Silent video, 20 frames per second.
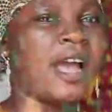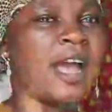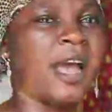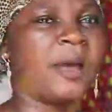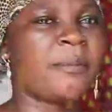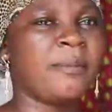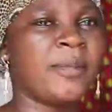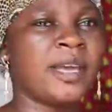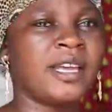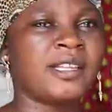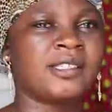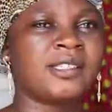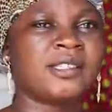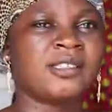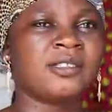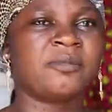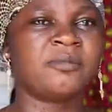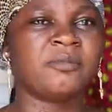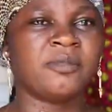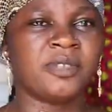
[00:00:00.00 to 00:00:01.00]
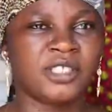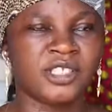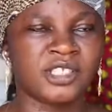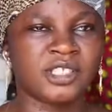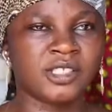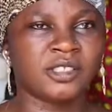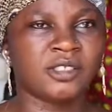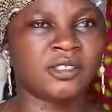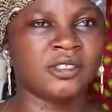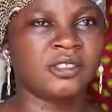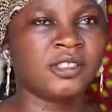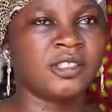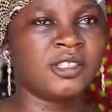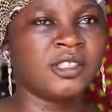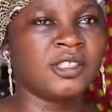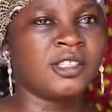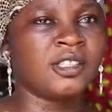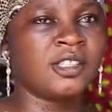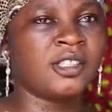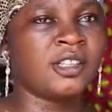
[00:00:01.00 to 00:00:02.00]
I met Michelle.
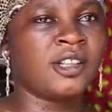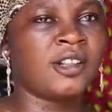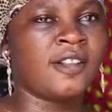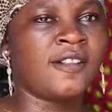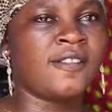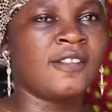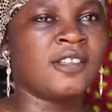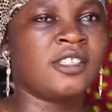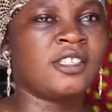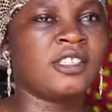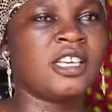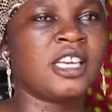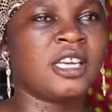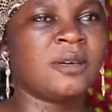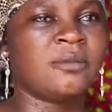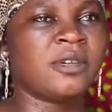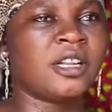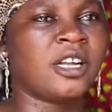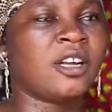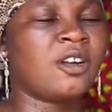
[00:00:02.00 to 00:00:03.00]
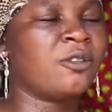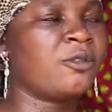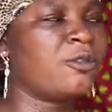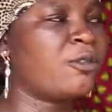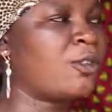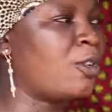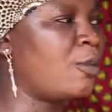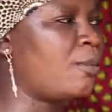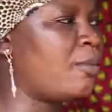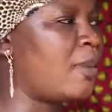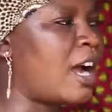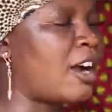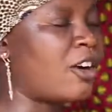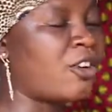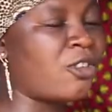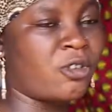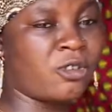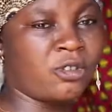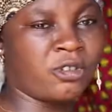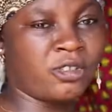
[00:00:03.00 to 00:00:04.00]
She came down from
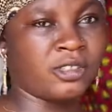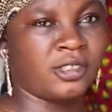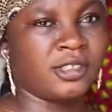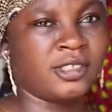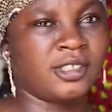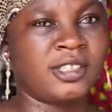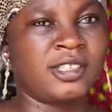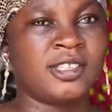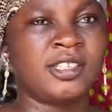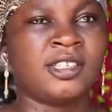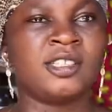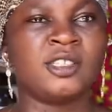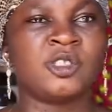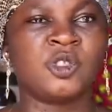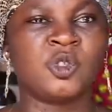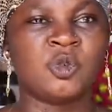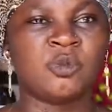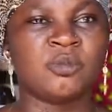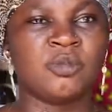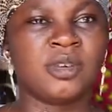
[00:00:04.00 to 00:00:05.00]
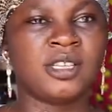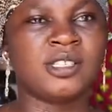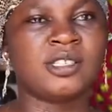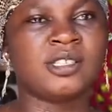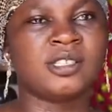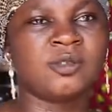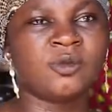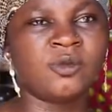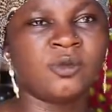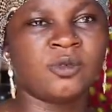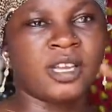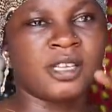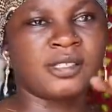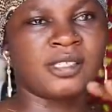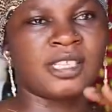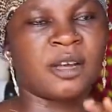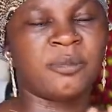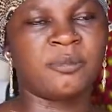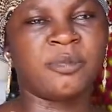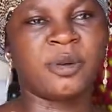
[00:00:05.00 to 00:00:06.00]
Akron to meet
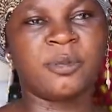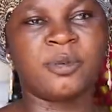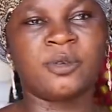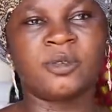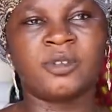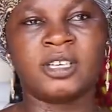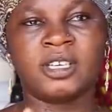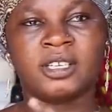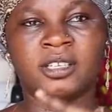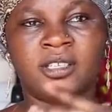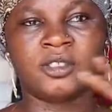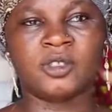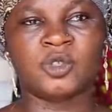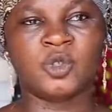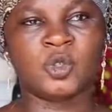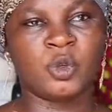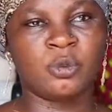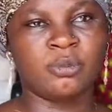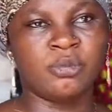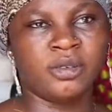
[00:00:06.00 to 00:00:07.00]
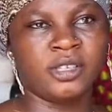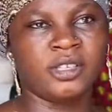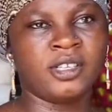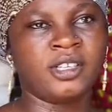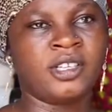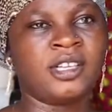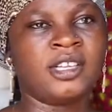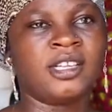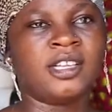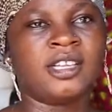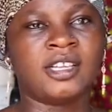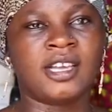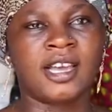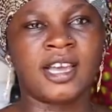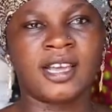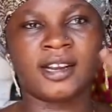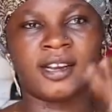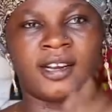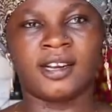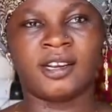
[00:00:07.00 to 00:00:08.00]
some people in Zobi,
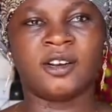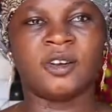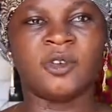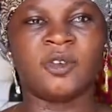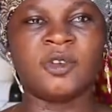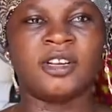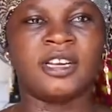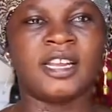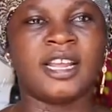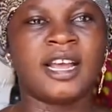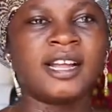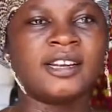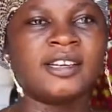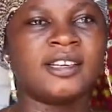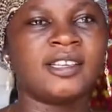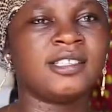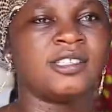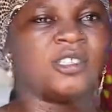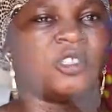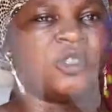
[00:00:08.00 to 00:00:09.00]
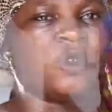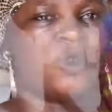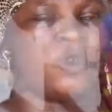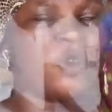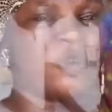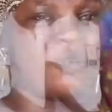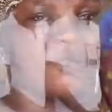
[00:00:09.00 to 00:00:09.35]
and they had this Zongo